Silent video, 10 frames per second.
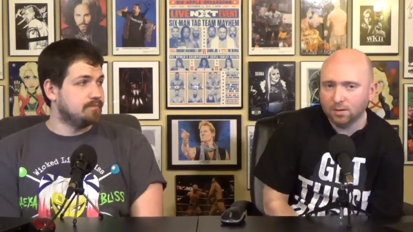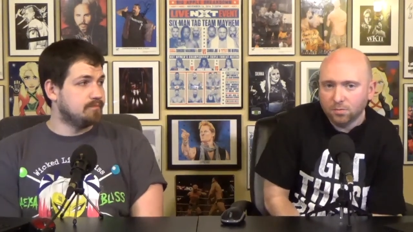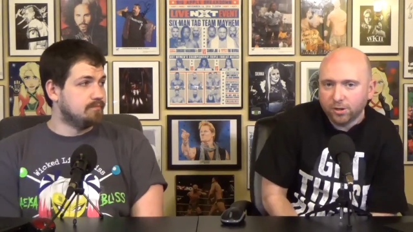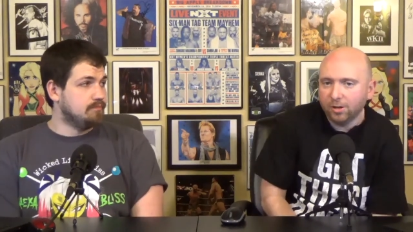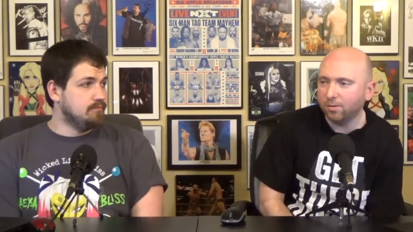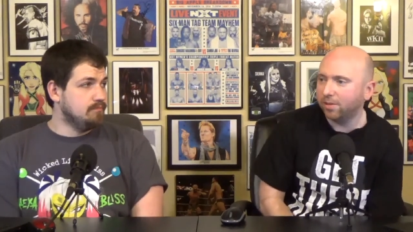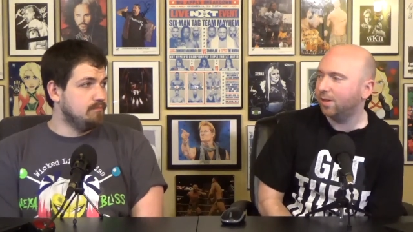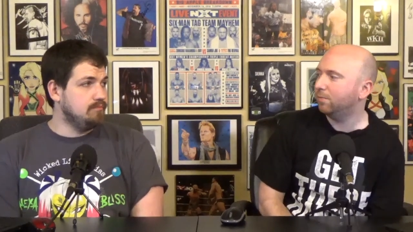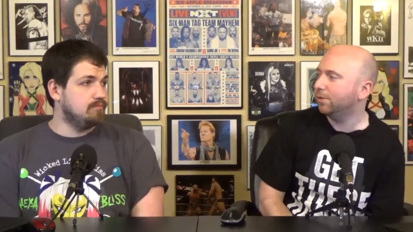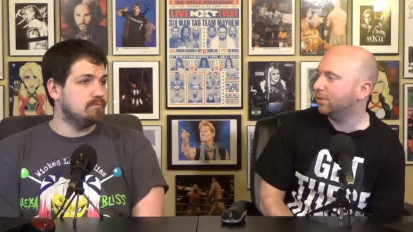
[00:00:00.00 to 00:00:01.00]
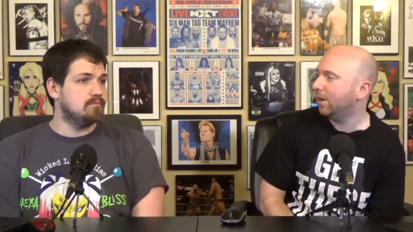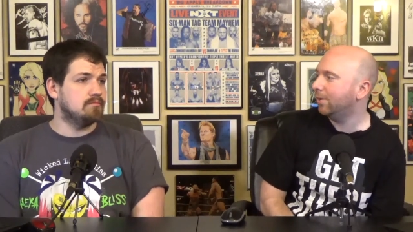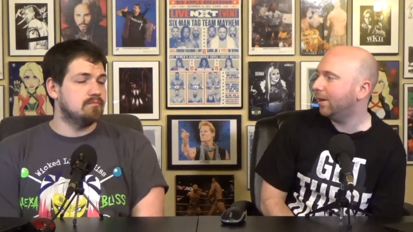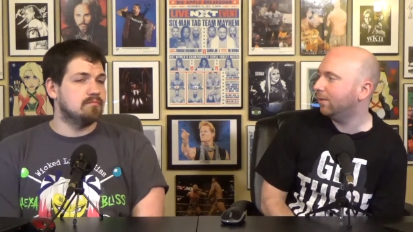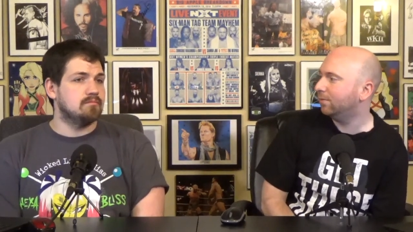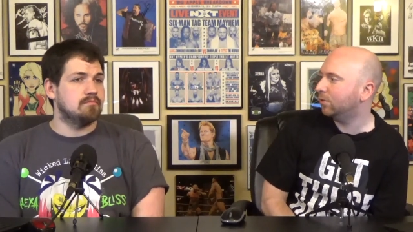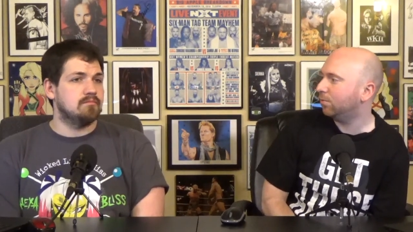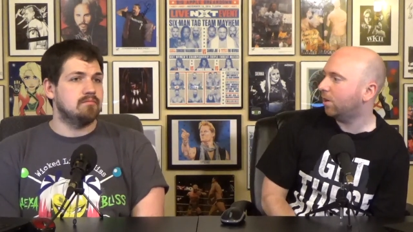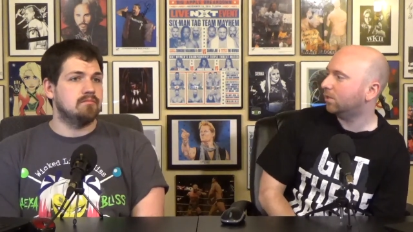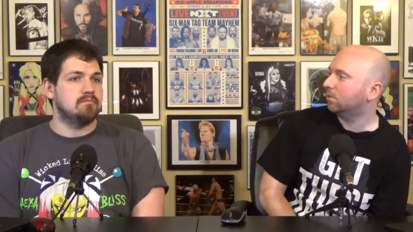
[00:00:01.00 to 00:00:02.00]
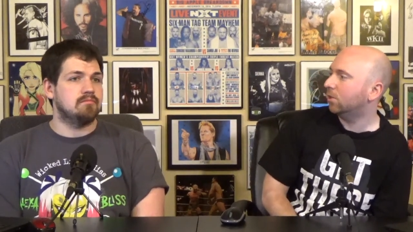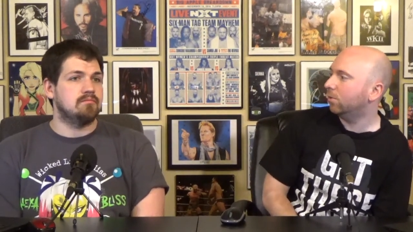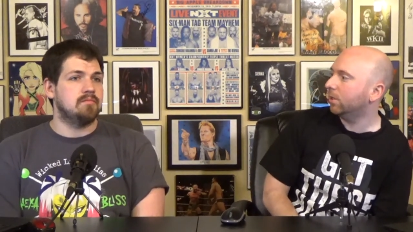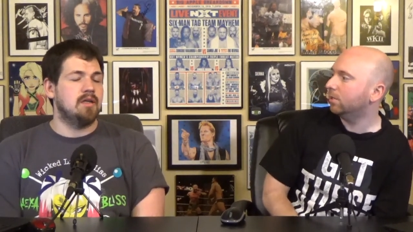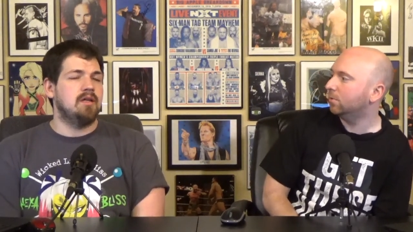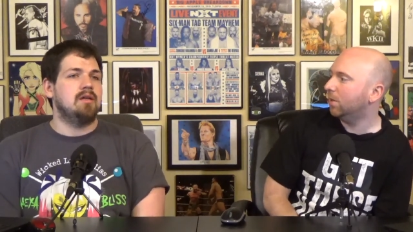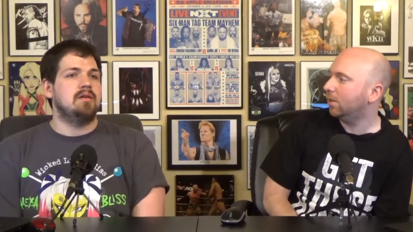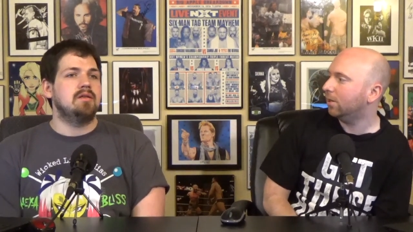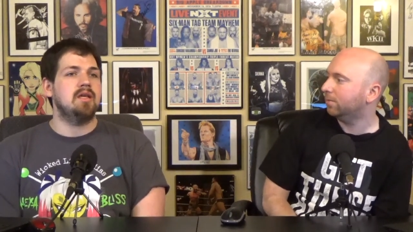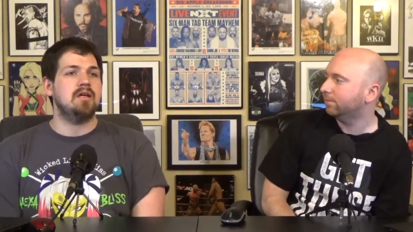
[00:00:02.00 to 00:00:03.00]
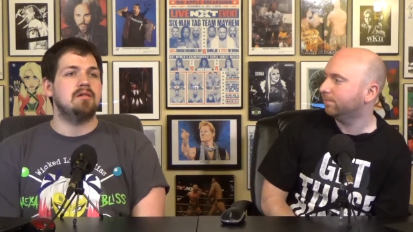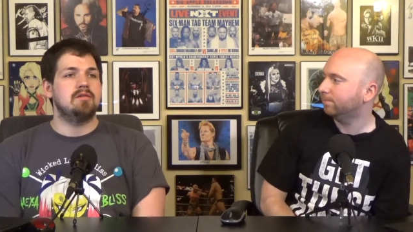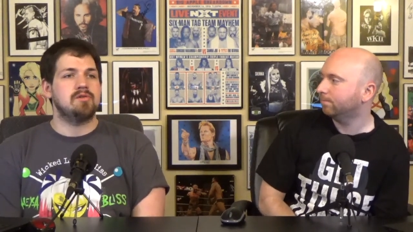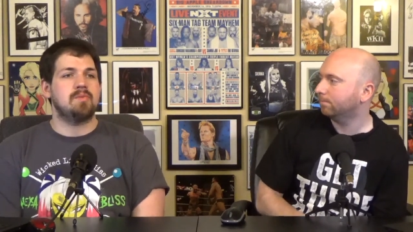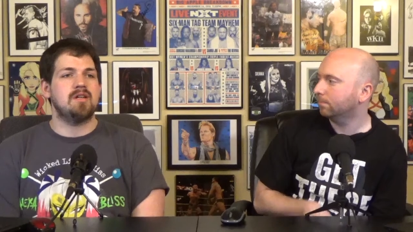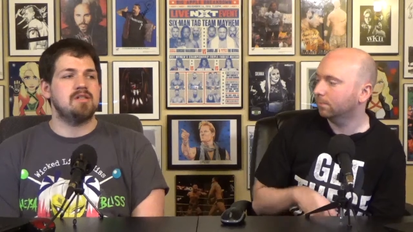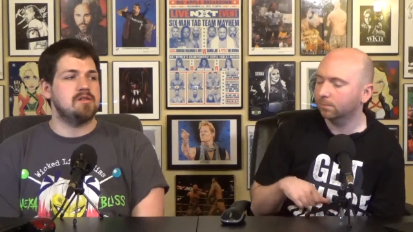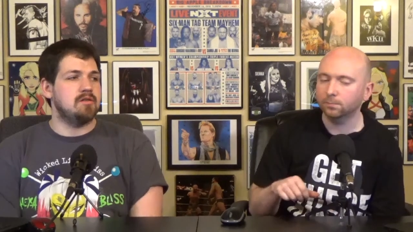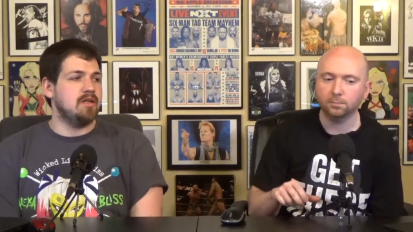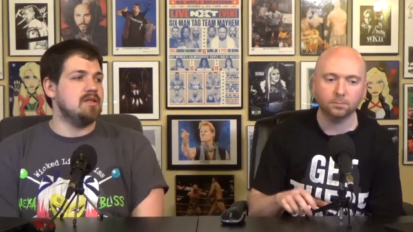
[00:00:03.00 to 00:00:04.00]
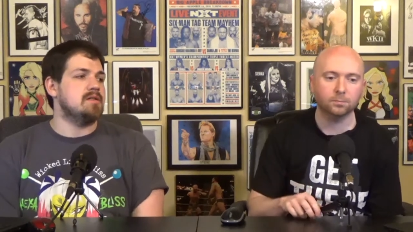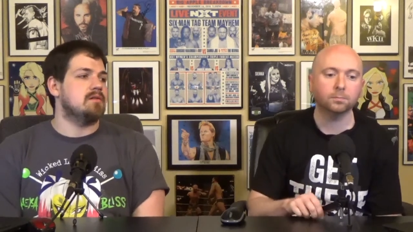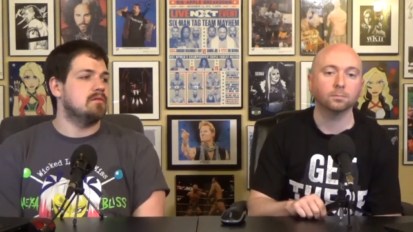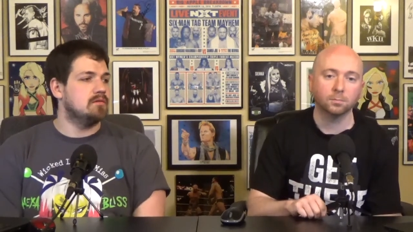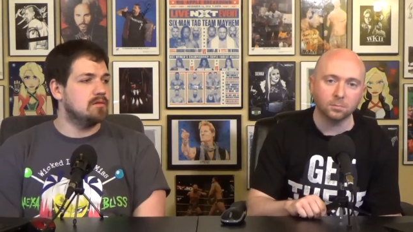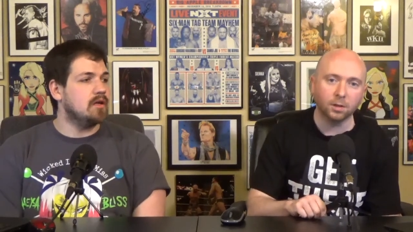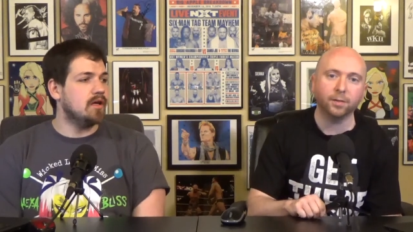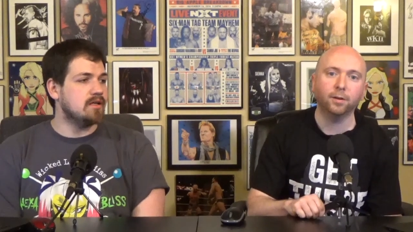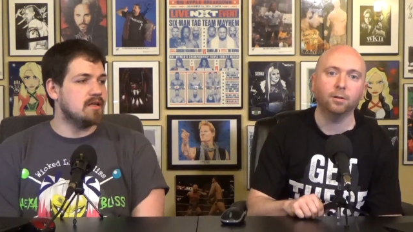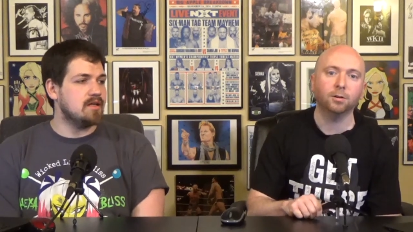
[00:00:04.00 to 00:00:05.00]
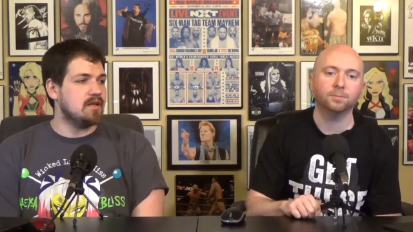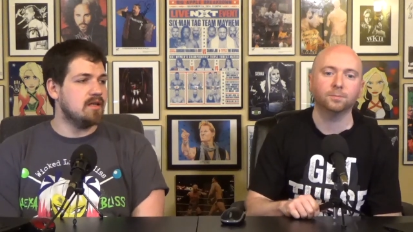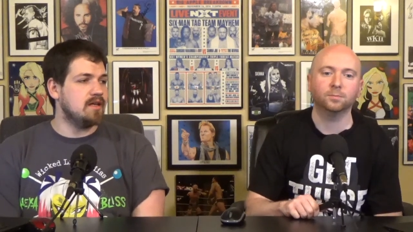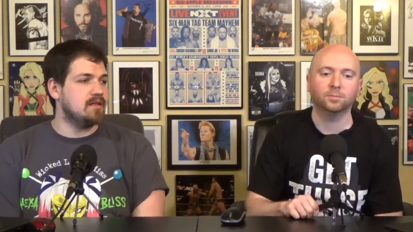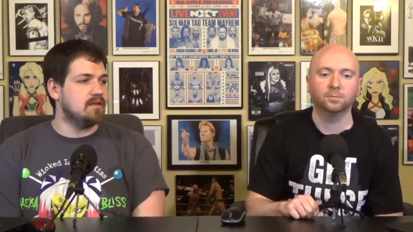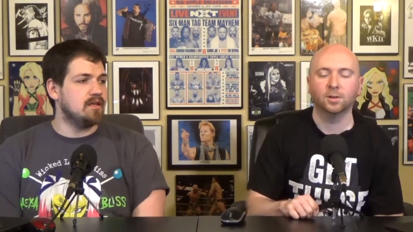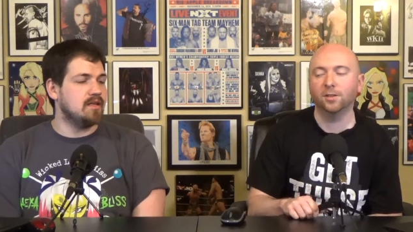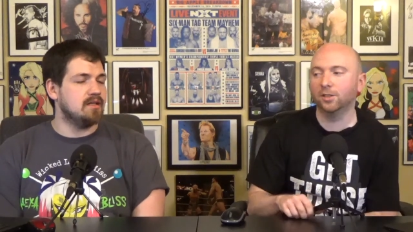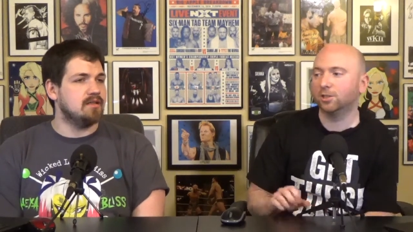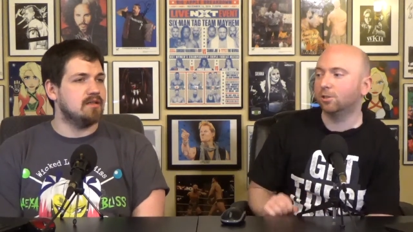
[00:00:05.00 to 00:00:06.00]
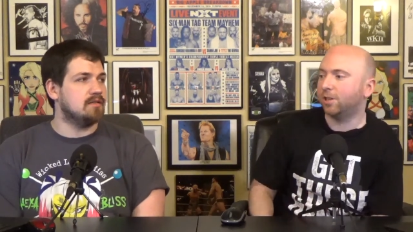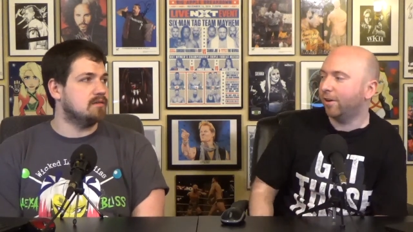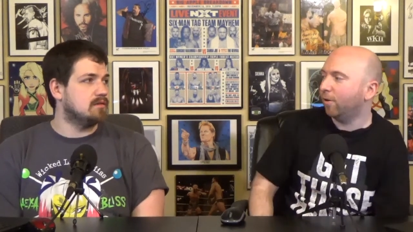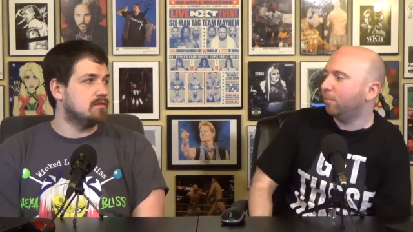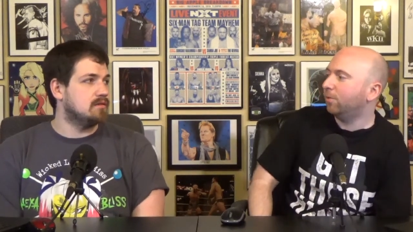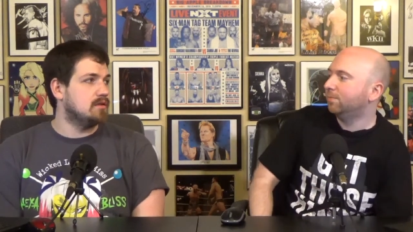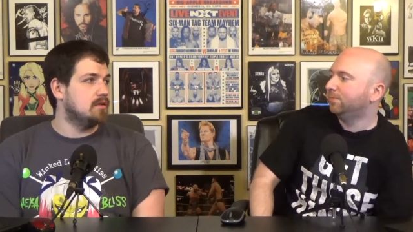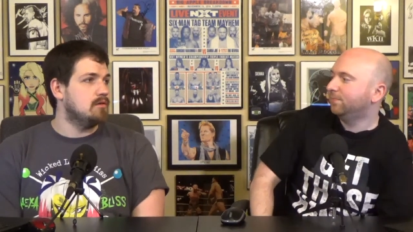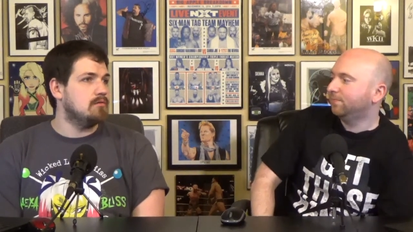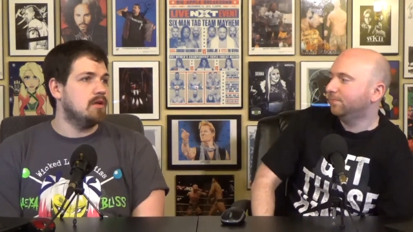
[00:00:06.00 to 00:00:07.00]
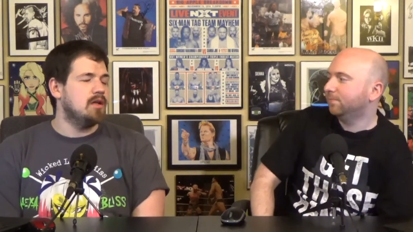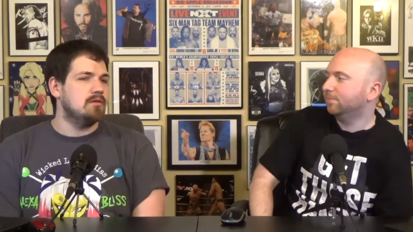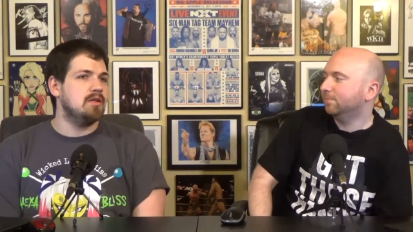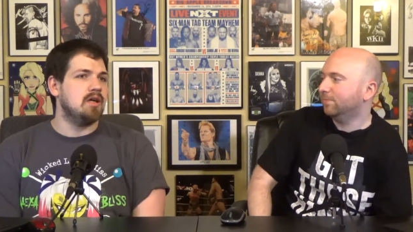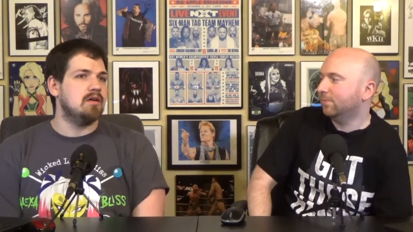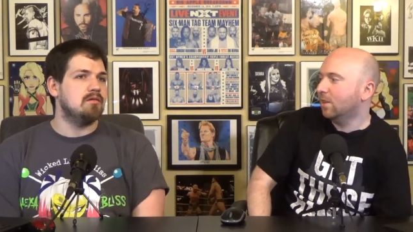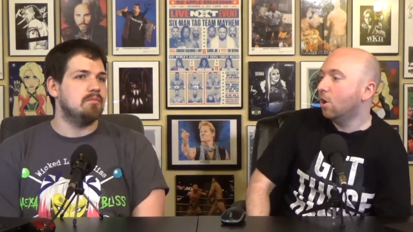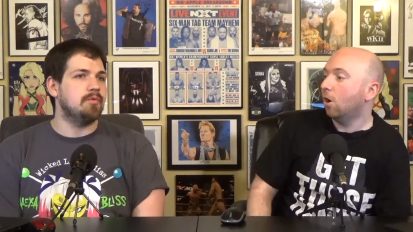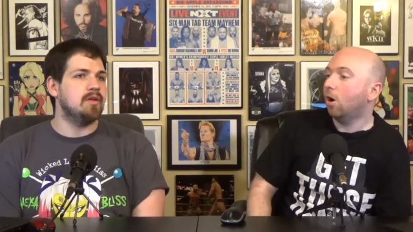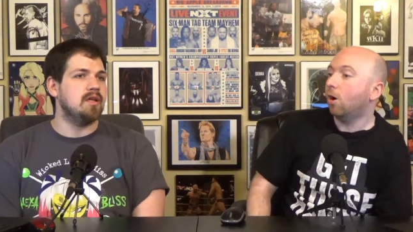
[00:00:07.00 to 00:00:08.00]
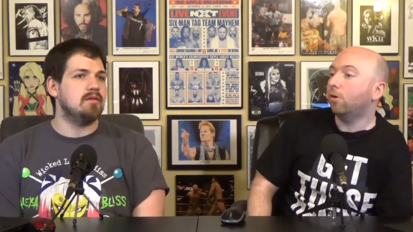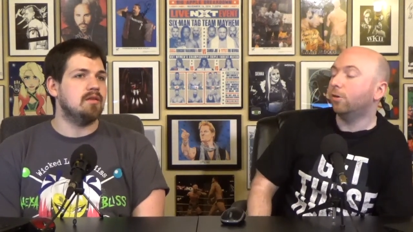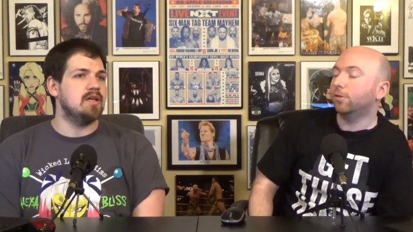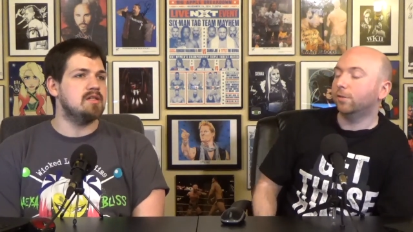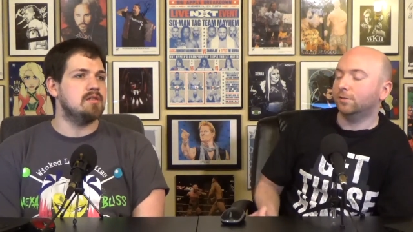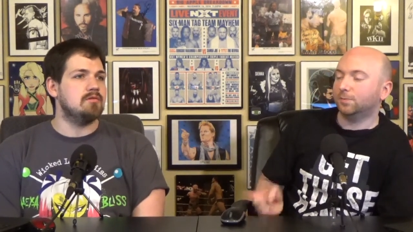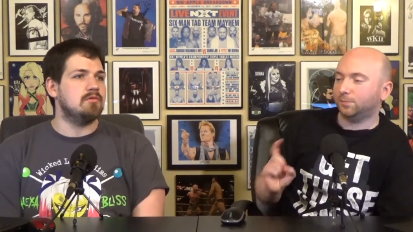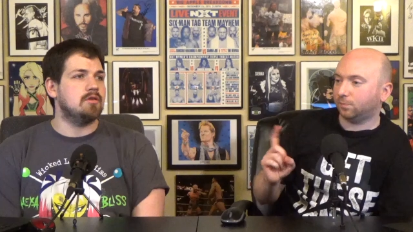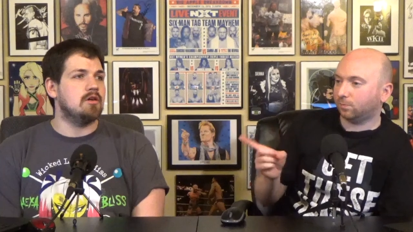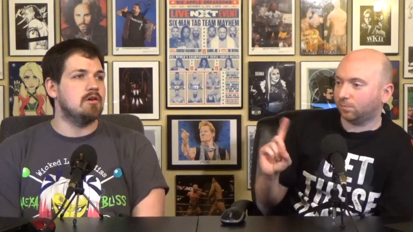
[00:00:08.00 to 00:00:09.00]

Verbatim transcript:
Speaker 1: I'm okay with that because now we have surprises going into Mania. Yeah,
Speaker 2: the surprises are nice. They I, are. I, I like. I
Speaker 1: Unless they're them. terrible.
Speaker 2: Yeah, but like oh, uh, last year with the